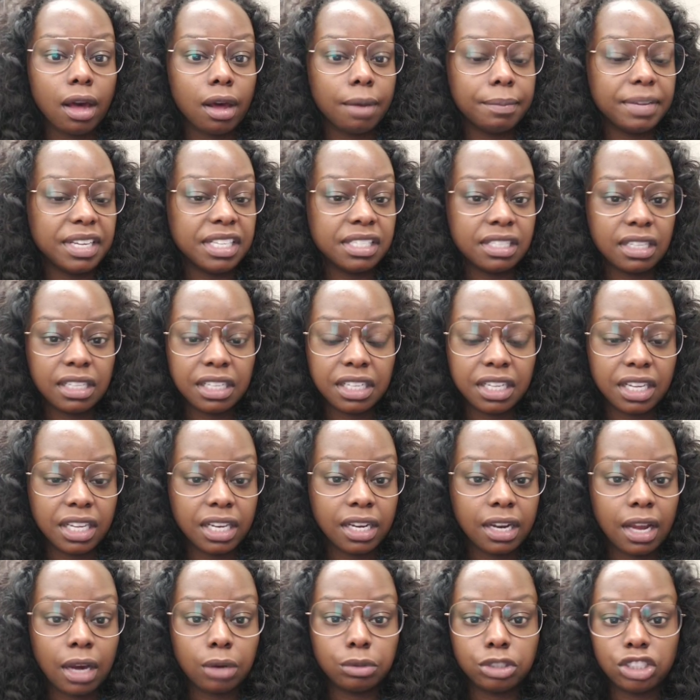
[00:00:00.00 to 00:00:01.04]
Easily can get
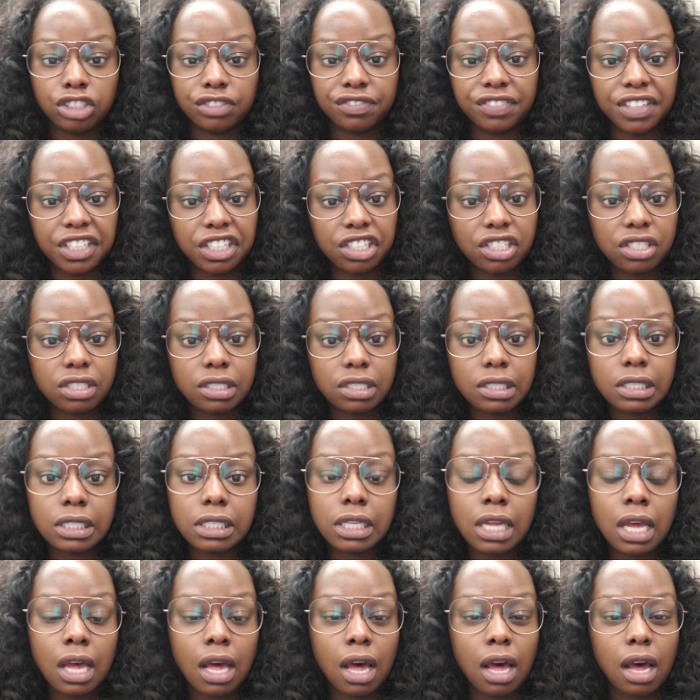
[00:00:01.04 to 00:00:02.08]
it out with your fingers.
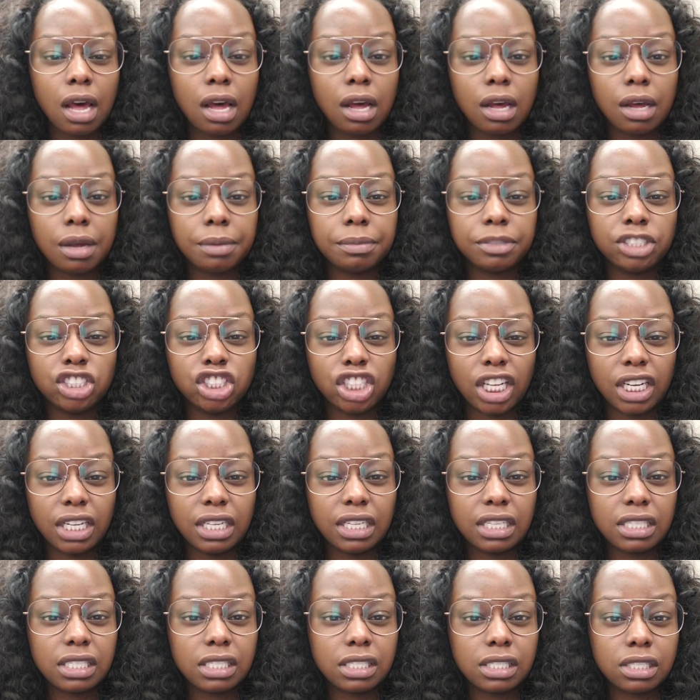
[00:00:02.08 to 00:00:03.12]
Shedding
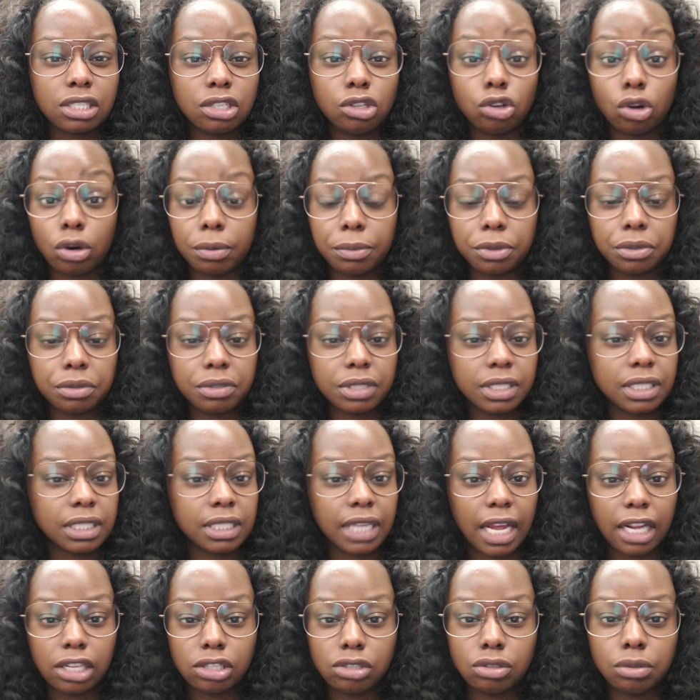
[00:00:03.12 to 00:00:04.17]
is normal. It's
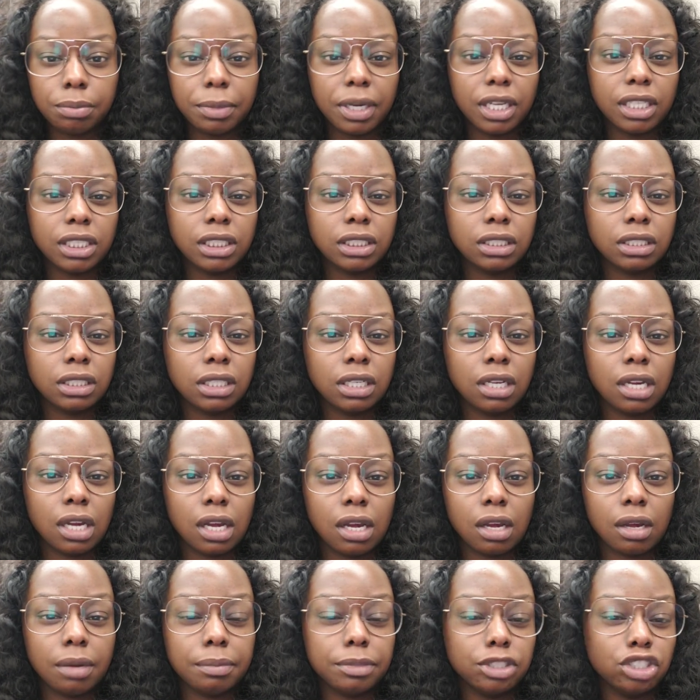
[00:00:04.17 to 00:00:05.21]
not too much,
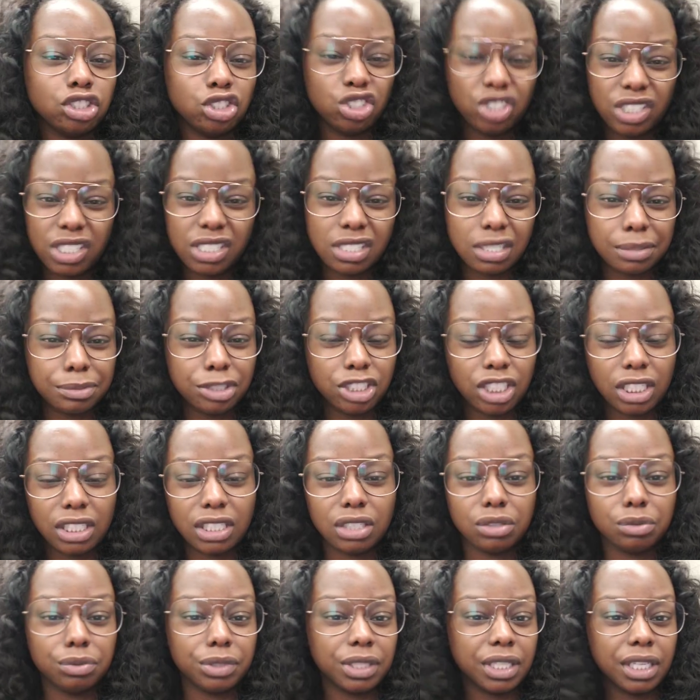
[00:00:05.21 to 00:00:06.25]
but you do get some
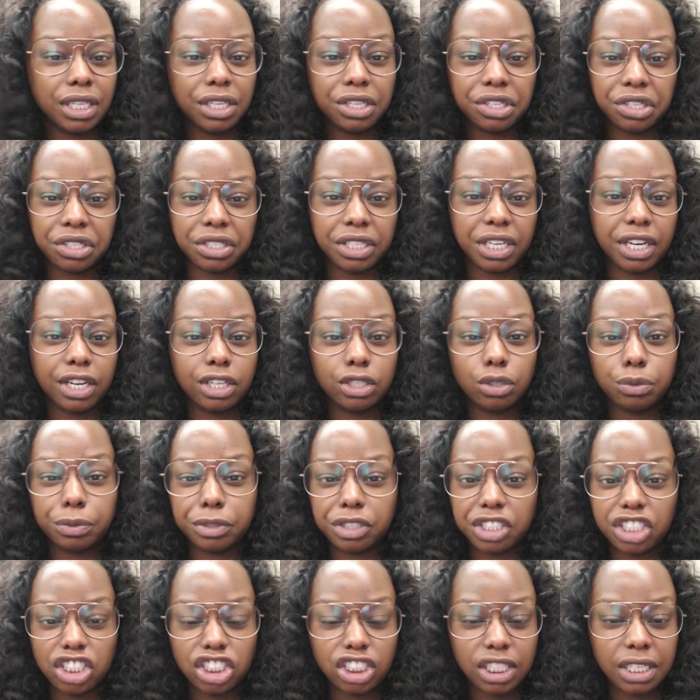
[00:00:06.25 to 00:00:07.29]
shedding. With any curly hair, you will
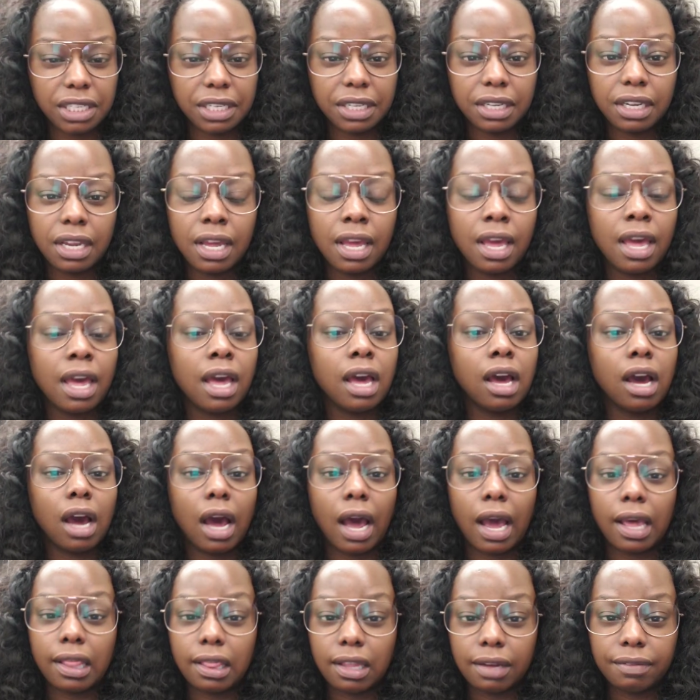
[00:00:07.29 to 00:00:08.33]
get shedding.
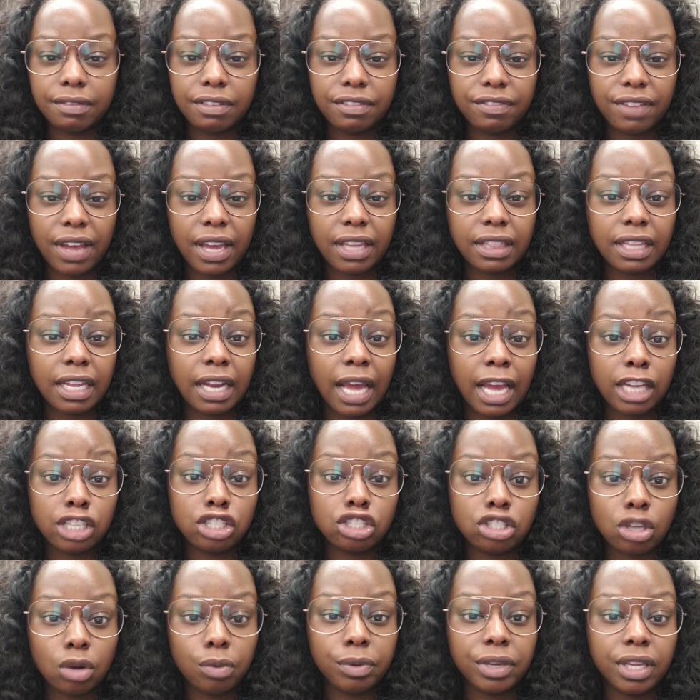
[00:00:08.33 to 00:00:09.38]
I love the fact that I
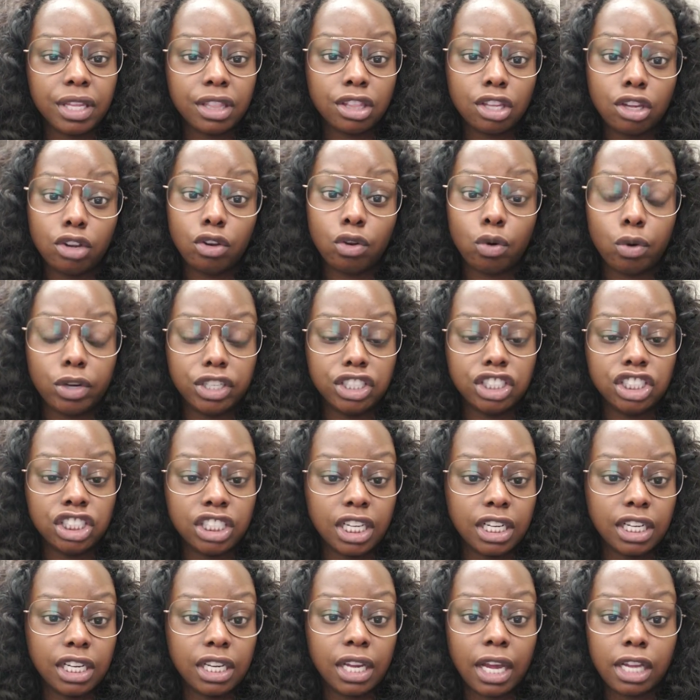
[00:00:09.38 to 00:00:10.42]
don't get the annoying
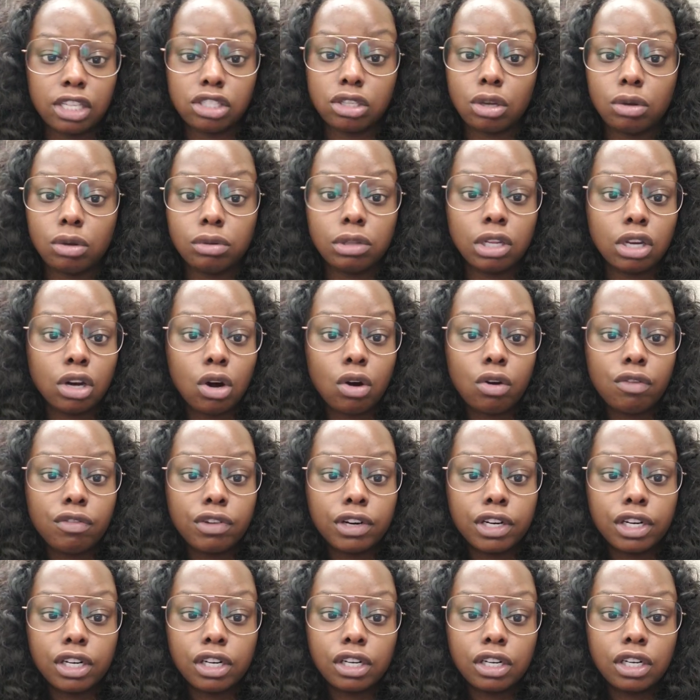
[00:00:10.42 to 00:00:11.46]
shedding. I don't look
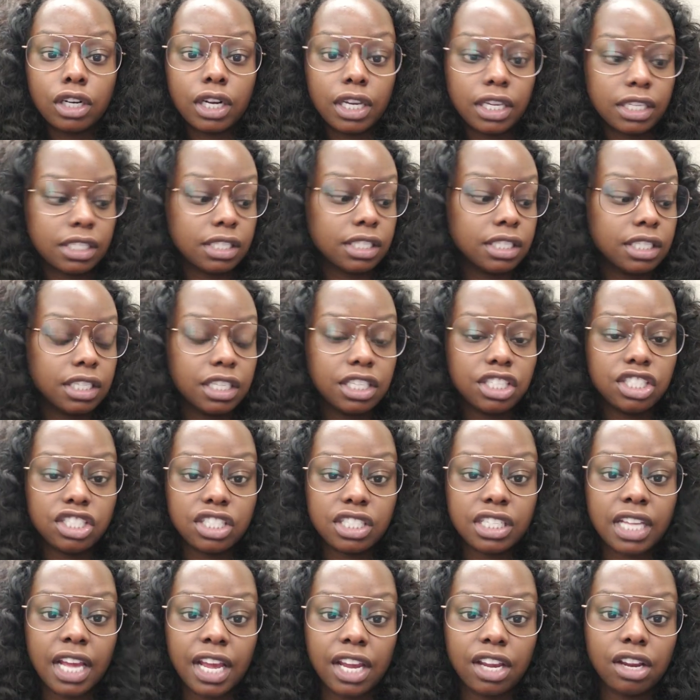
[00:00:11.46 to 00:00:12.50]
over and see
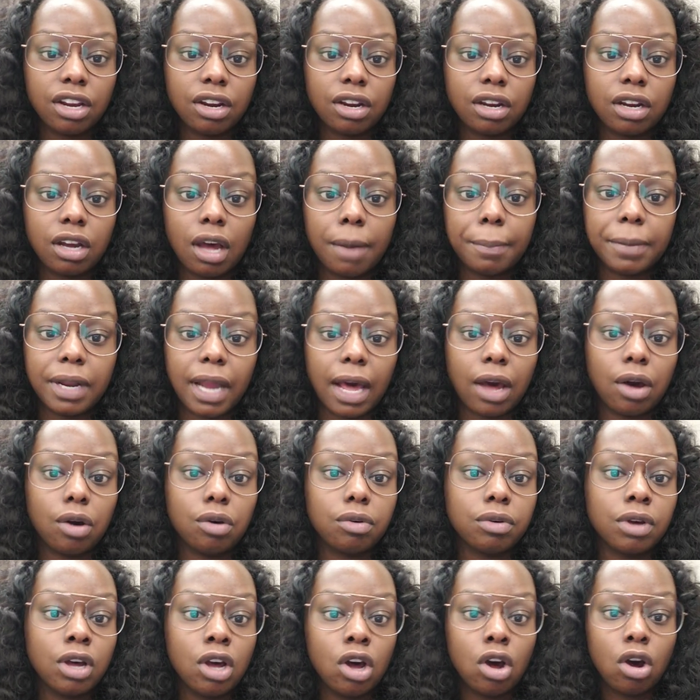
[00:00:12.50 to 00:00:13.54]
just hair coming
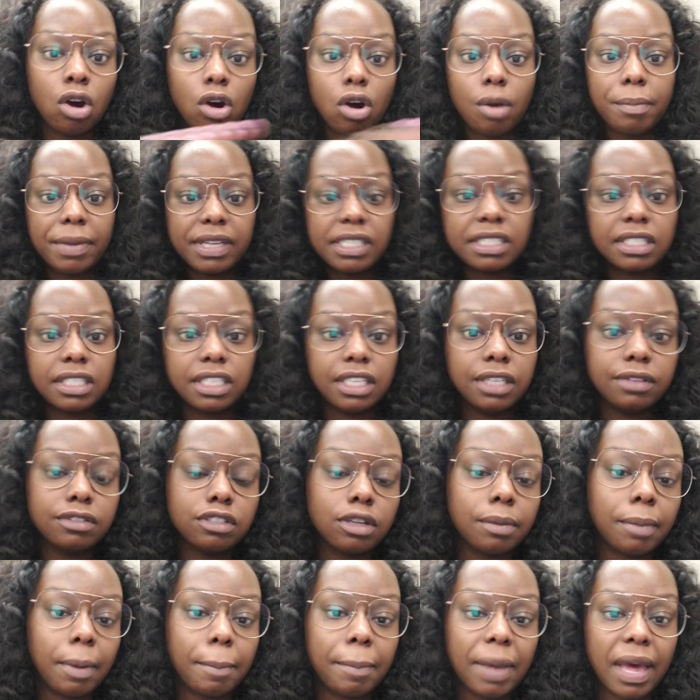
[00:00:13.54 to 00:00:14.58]
out on my sleeves,
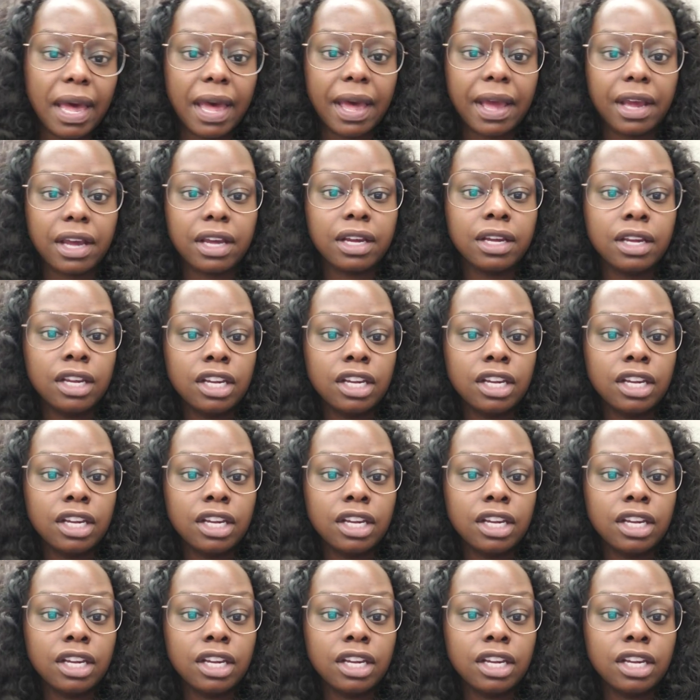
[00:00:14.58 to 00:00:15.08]
on my back,